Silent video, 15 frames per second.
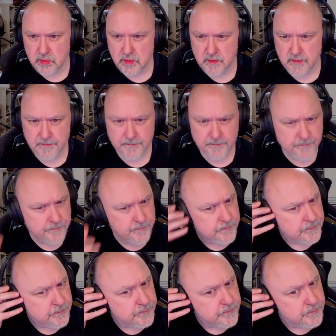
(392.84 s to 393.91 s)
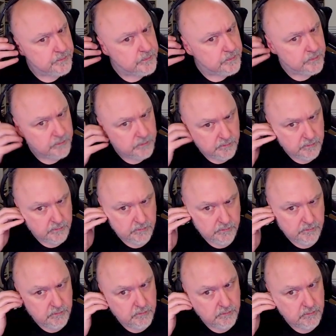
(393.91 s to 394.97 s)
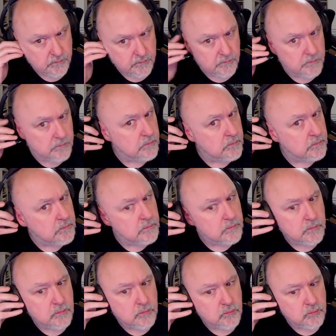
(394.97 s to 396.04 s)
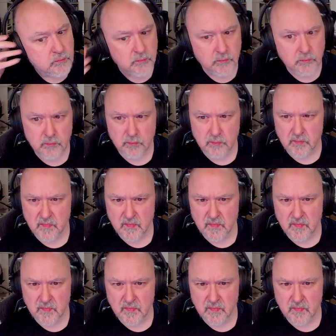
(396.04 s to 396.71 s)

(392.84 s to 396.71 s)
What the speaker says: (silence)